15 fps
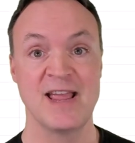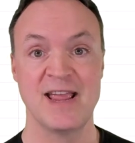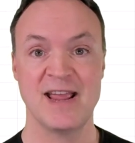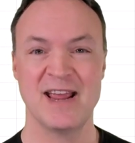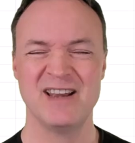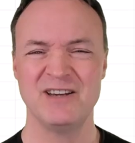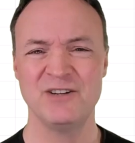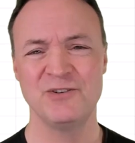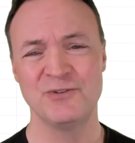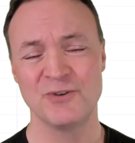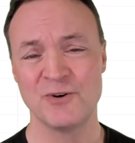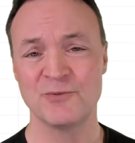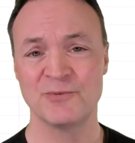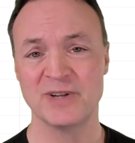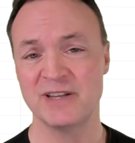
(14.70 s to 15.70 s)
and you
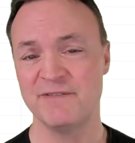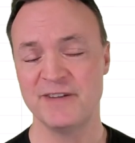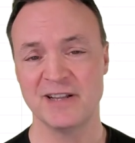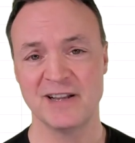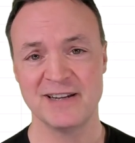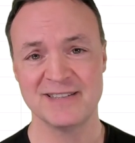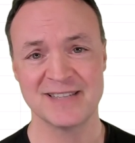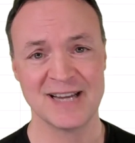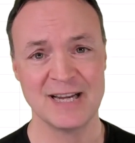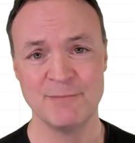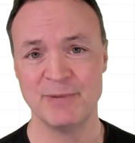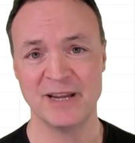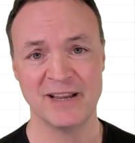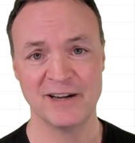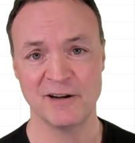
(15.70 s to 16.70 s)
don't really feel like
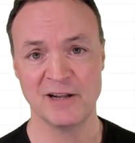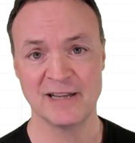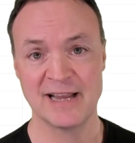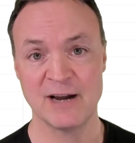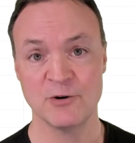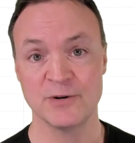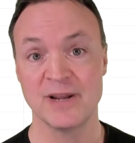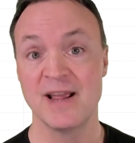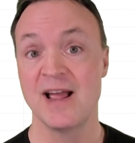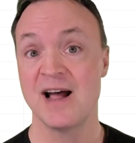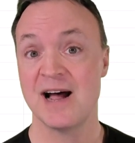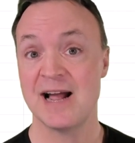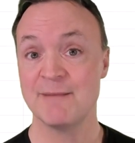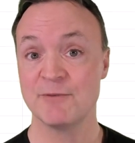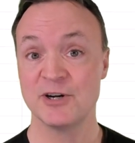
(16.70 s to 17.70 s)
typing it all out.
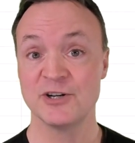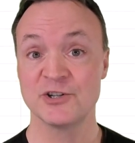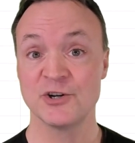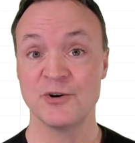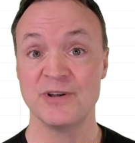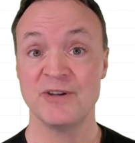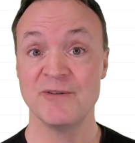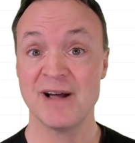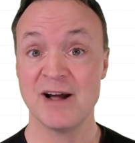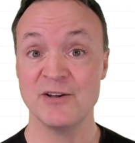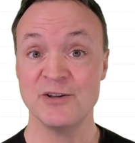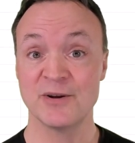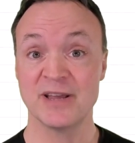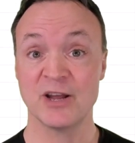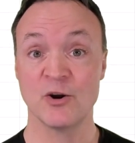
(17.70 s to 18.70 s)
I'm going to show you how
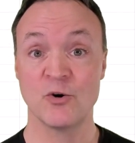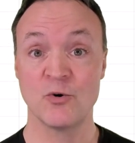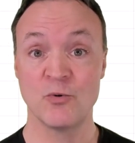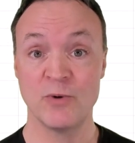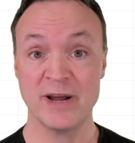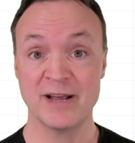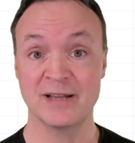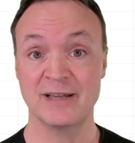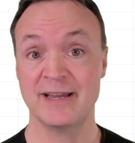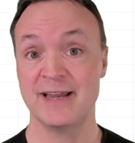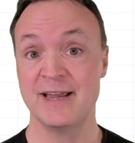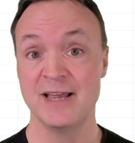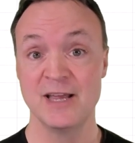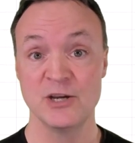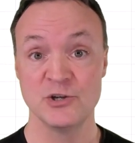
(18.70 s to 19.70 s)
you can
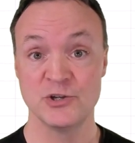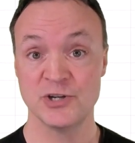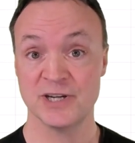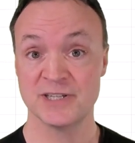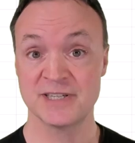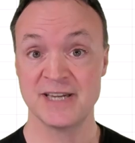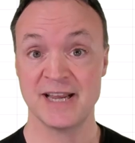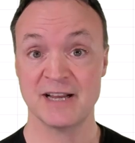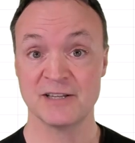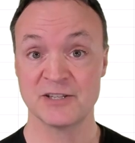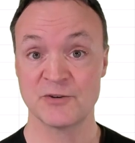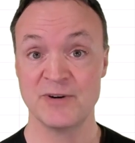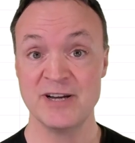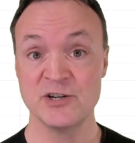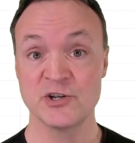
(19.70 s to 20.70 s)
quickly just take a
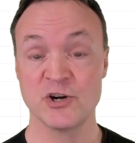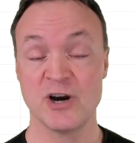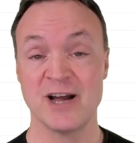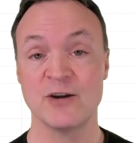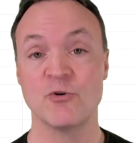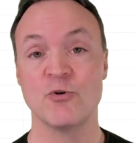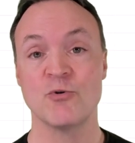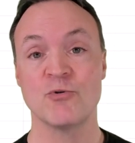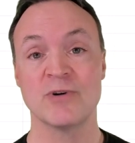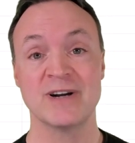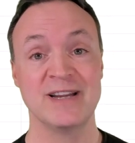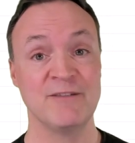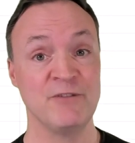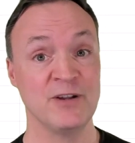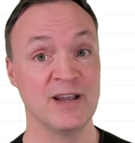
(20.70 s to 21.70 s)
screenshot,
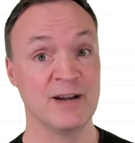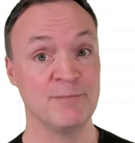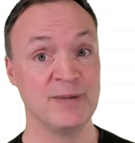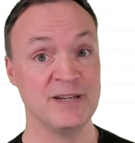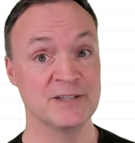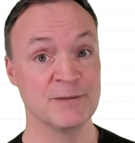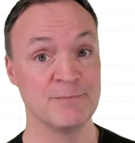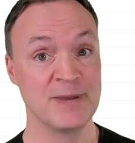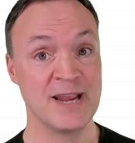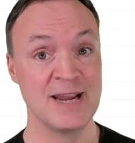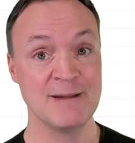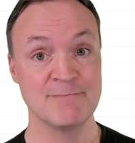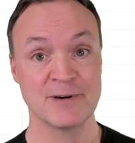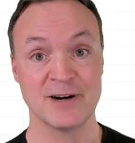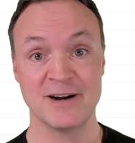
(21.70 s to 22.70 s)
or if you get a piece of
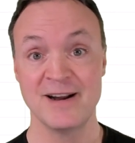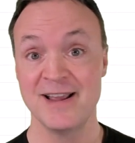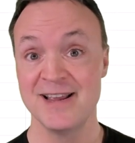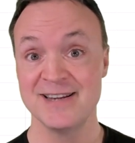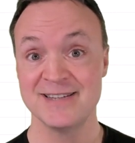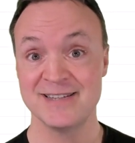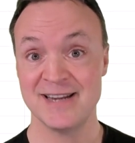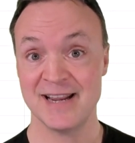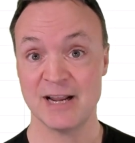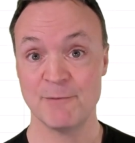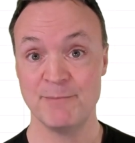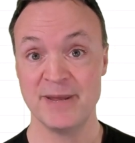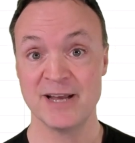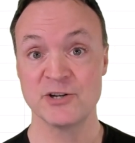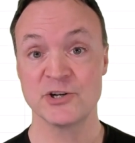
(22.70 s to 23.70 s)
paper, take
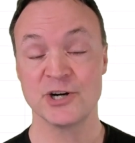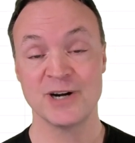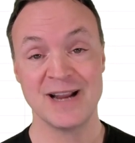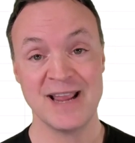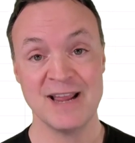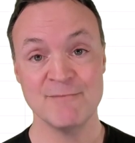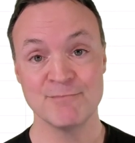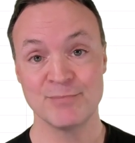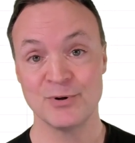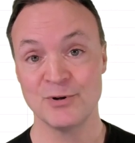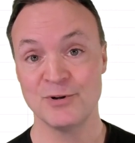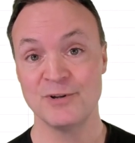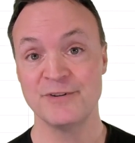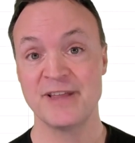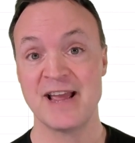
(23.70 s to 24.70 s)
a picture and
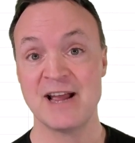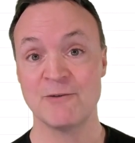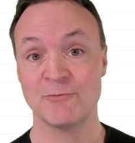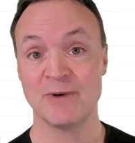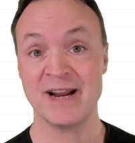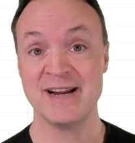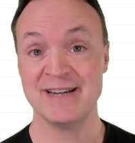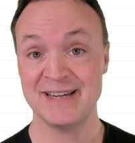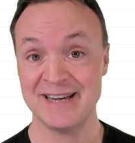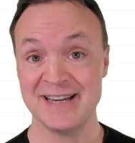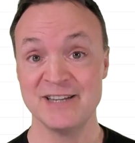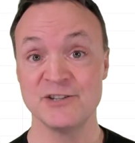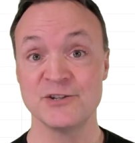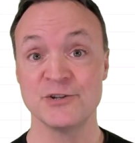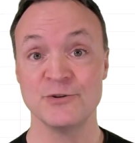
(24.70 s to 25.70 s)
pull that right
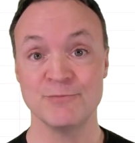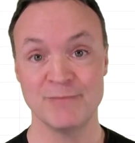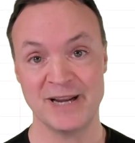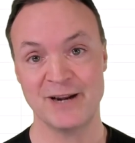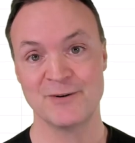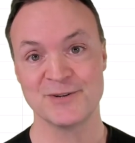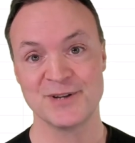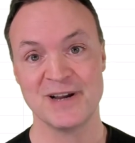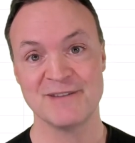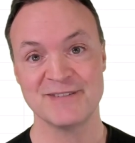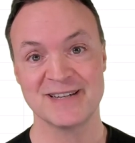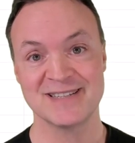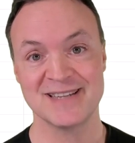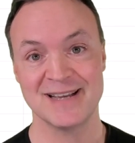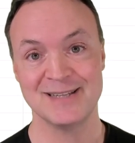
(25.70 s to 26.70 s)
into
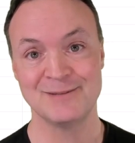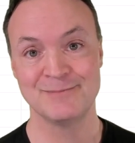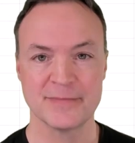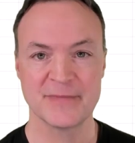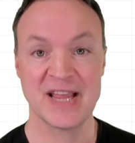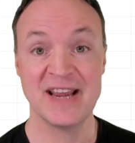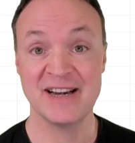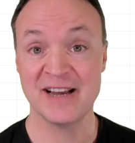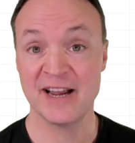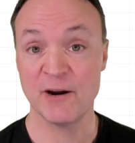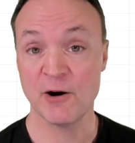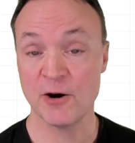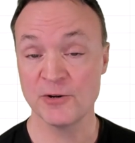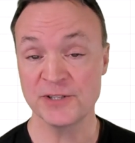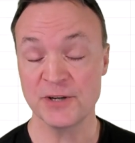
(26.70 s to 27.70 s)
Microsoft Excel. And I
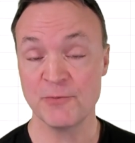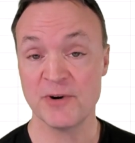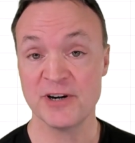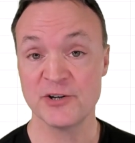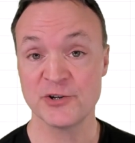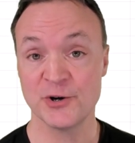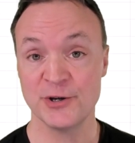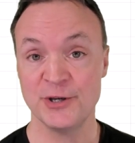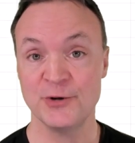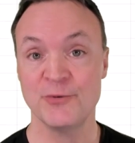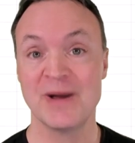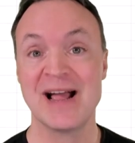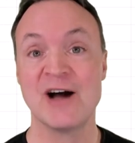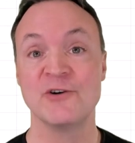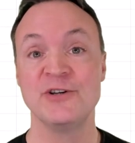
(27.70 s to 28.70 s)
also want to show
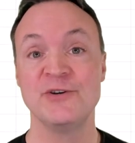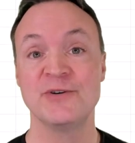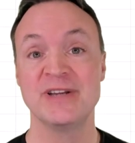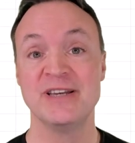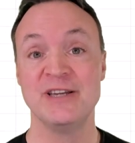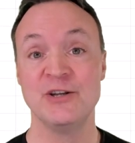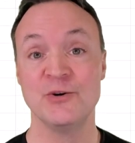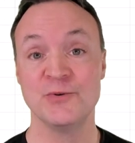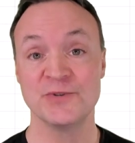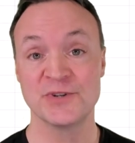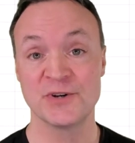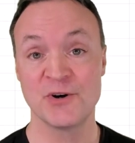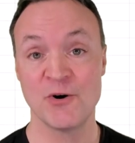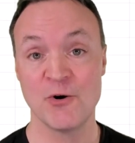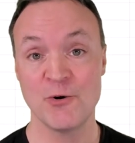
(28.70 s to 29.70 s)
you how you can
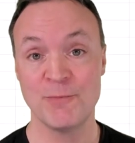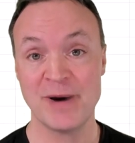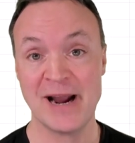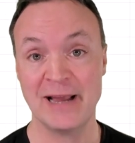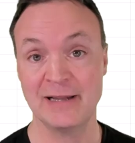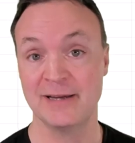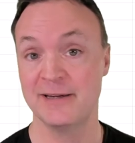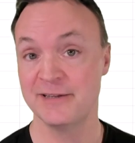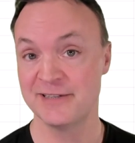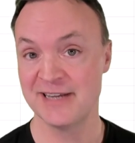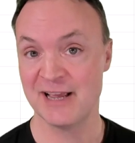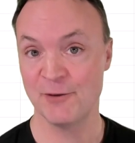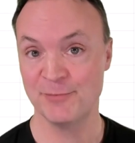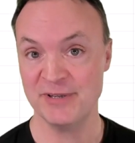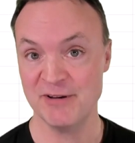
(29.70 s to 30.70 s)
use Copilot
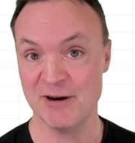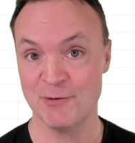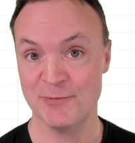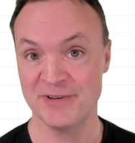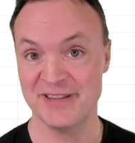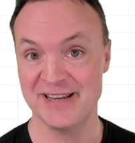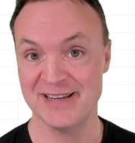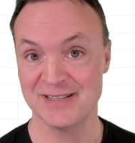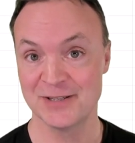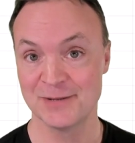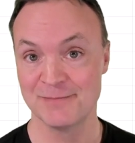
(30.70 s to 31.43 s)
to help you out with this.